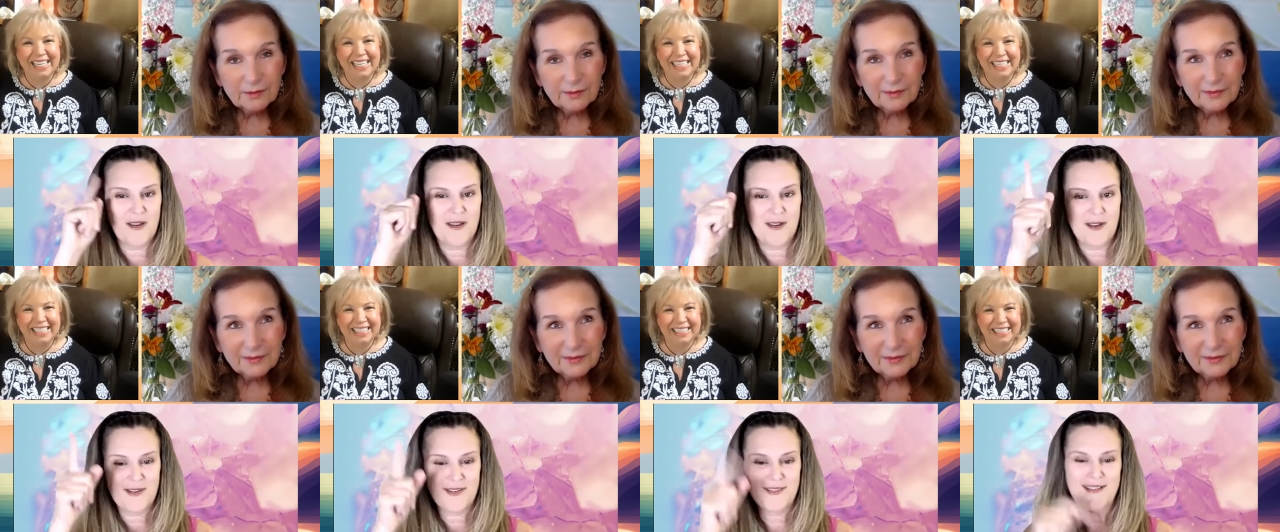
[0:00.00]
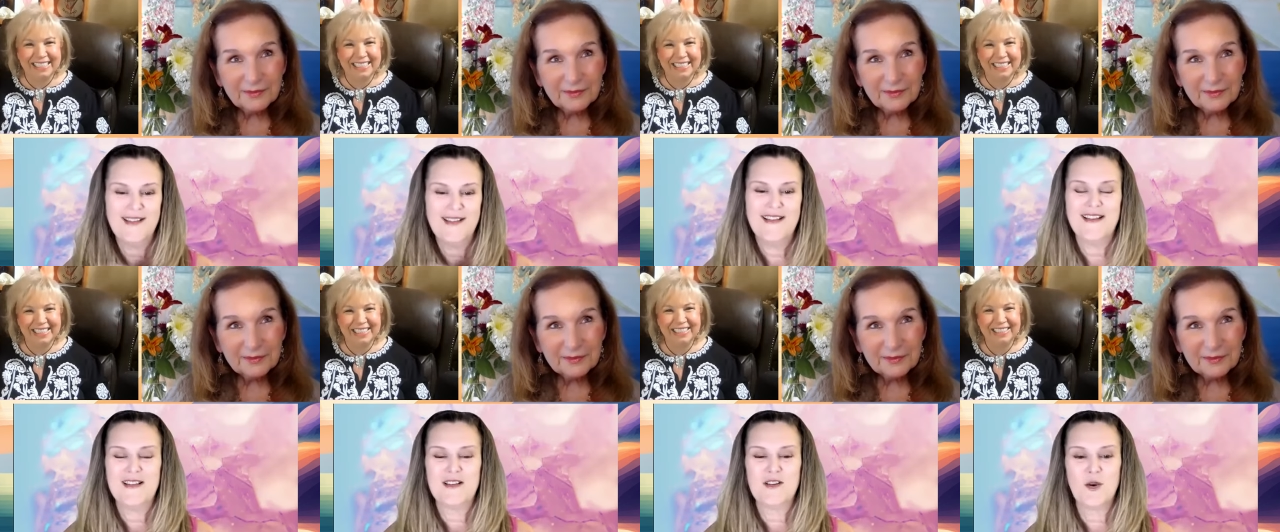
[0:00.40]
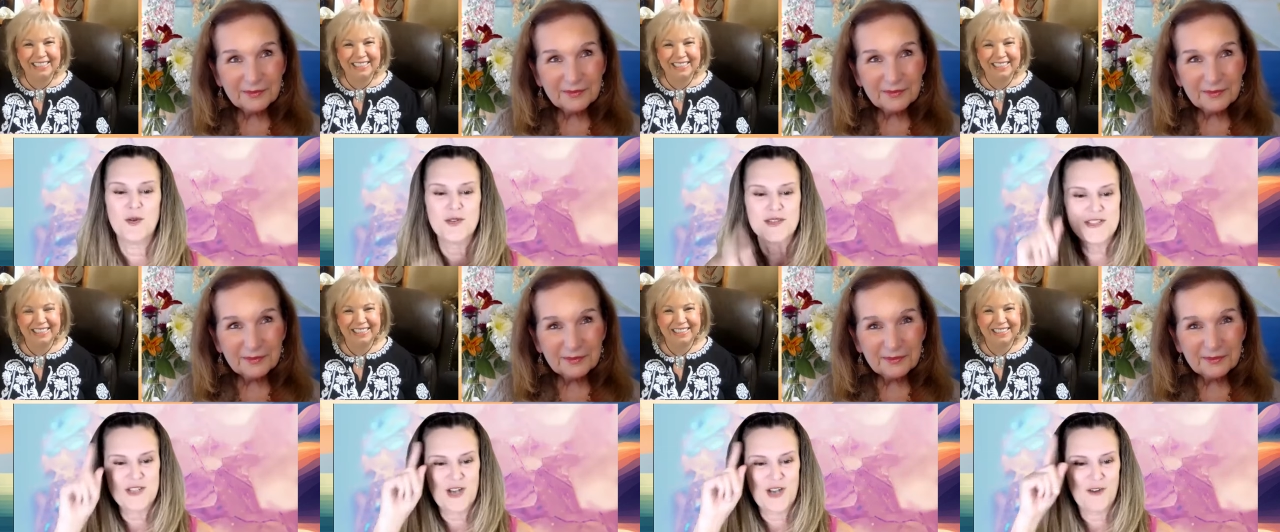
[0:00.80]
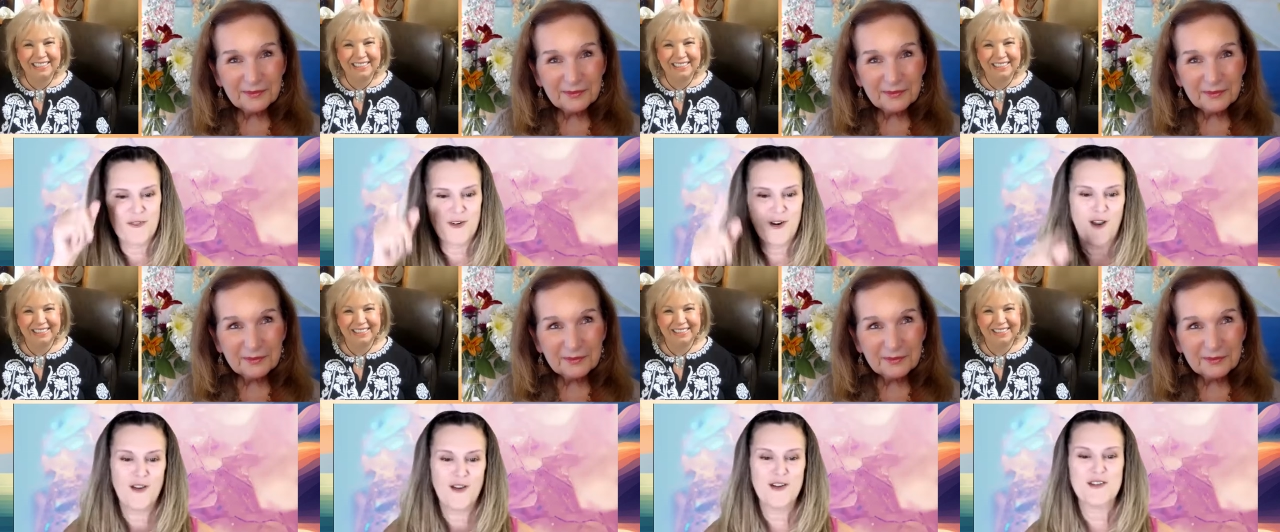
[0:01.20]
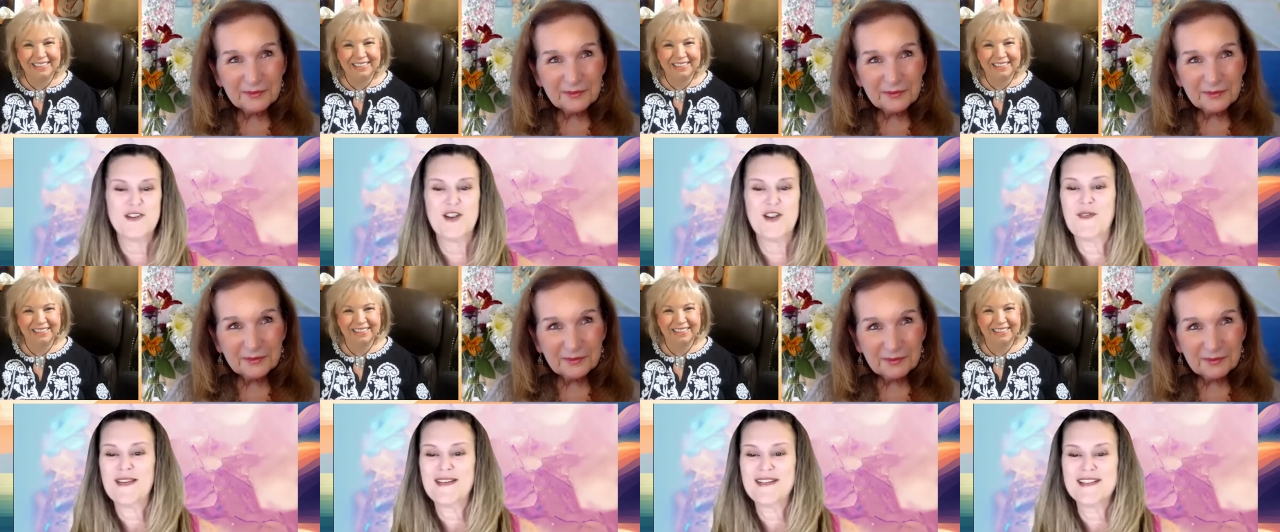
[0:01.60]
Speaker 1: uh, gold star for all your
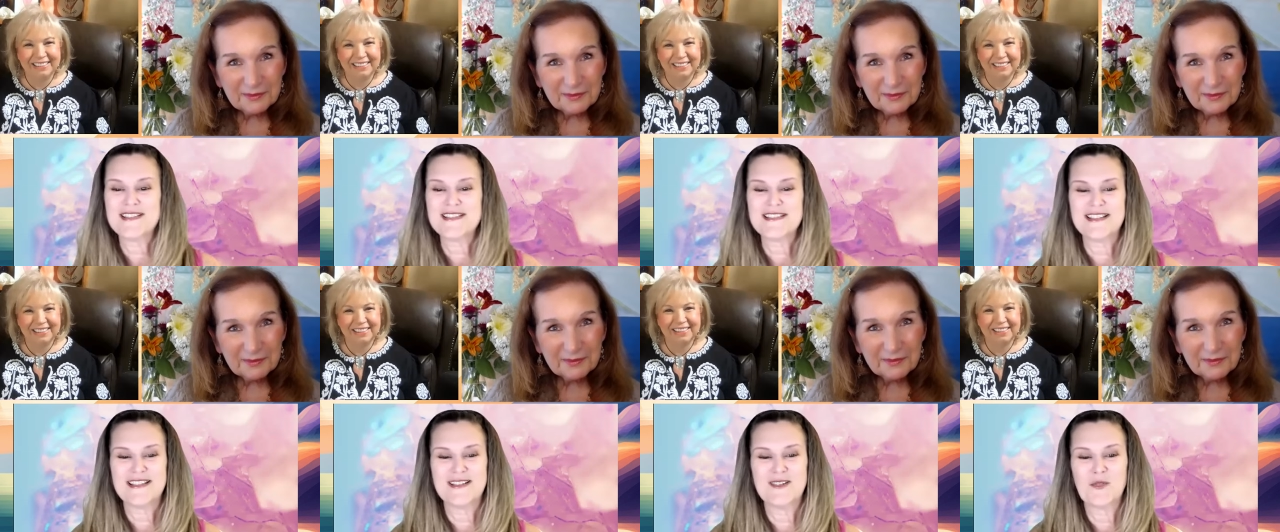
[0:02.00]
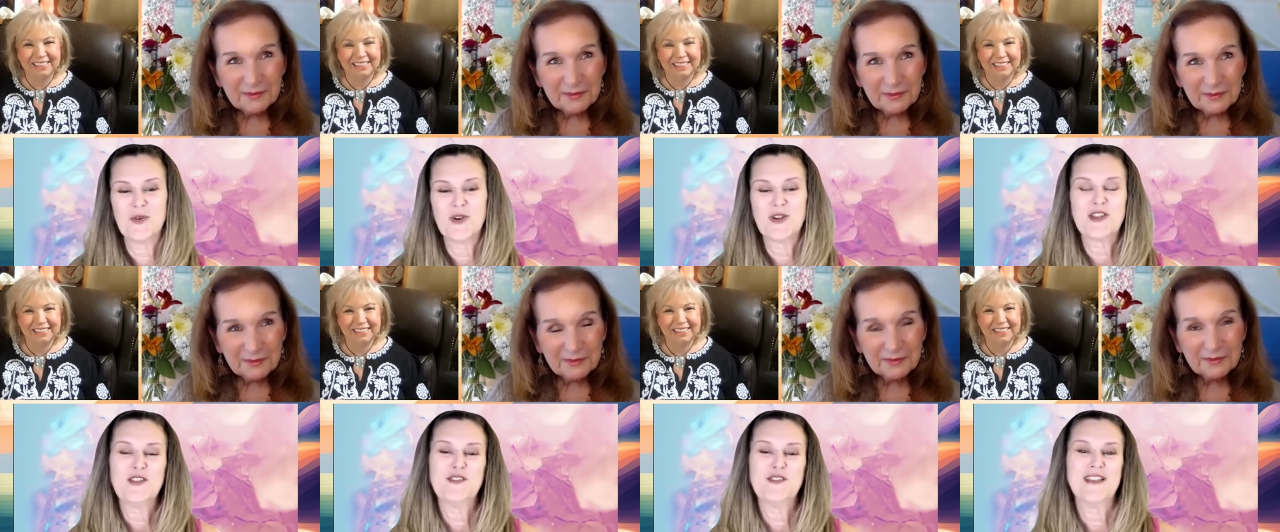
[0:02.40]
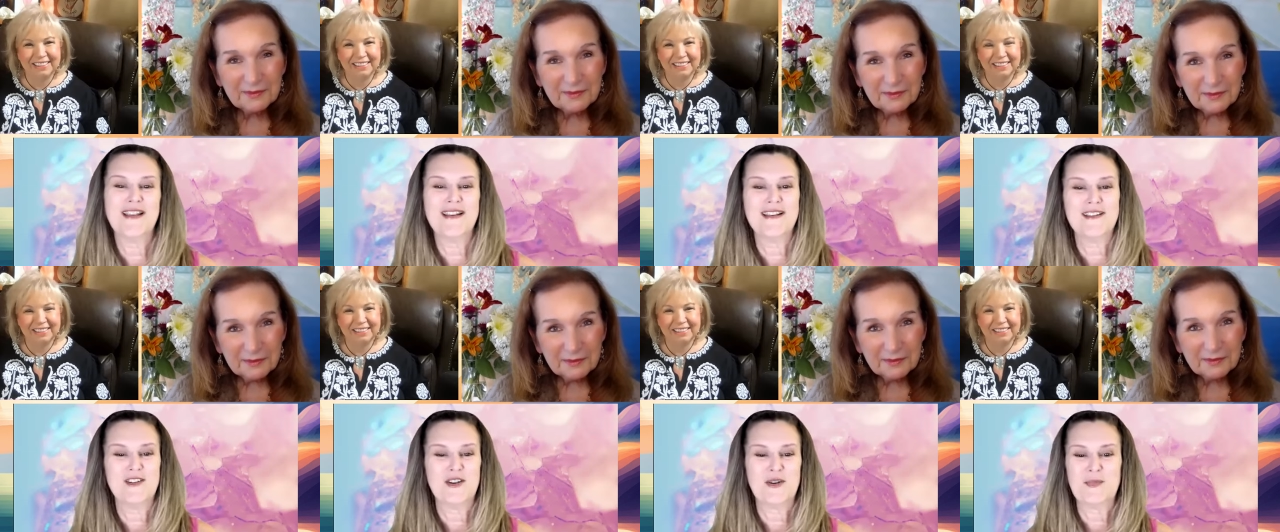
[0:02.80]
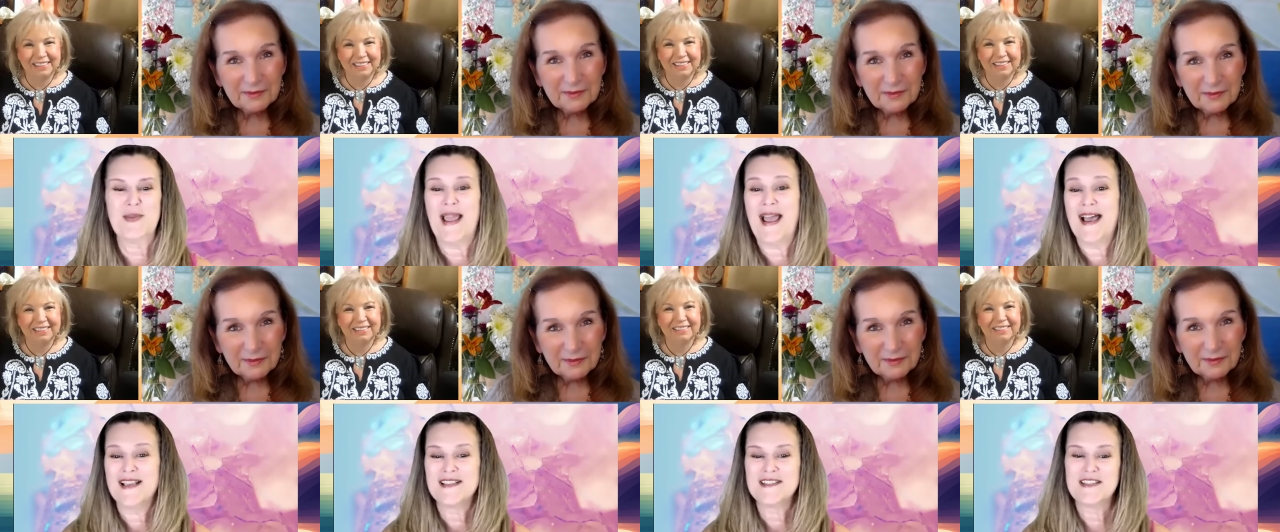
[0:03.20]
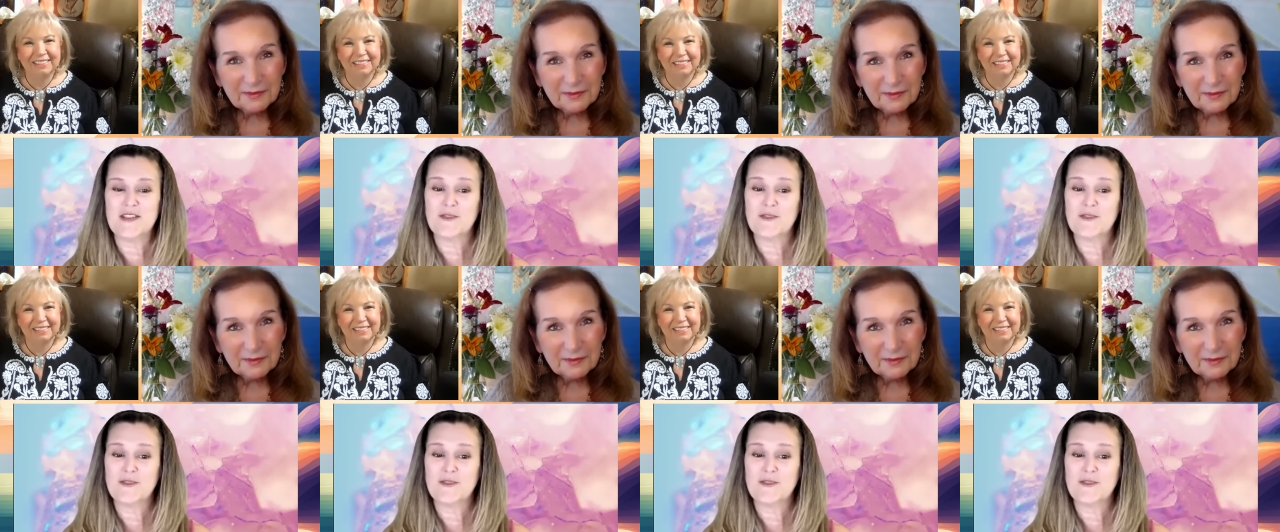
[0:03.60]
knowingness and work you've done in your past,